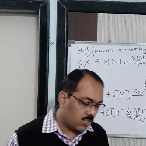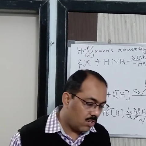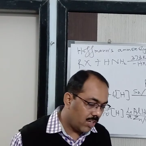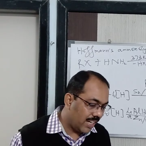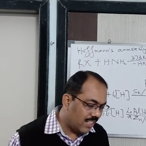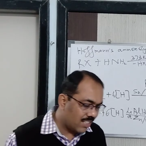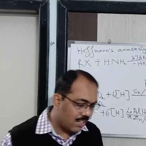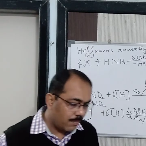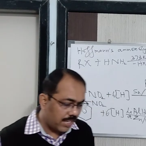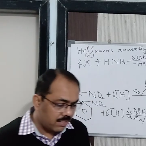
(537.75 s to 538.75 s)
or any other
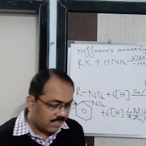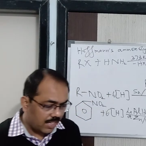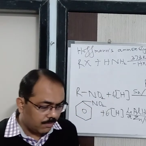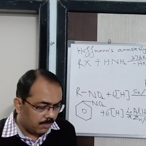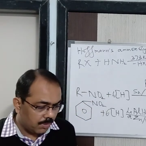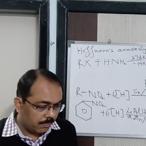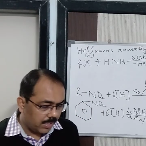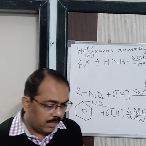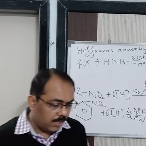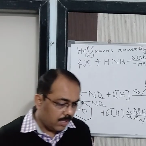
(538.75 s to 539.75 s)
amines can be
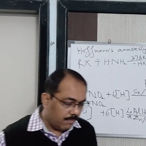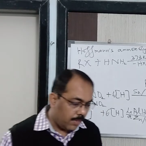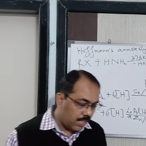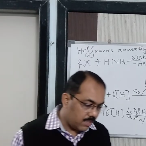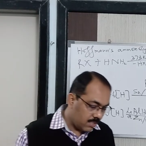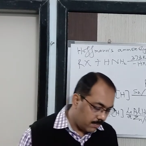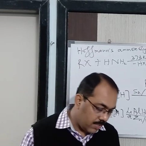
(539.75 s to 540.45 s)
prepared by this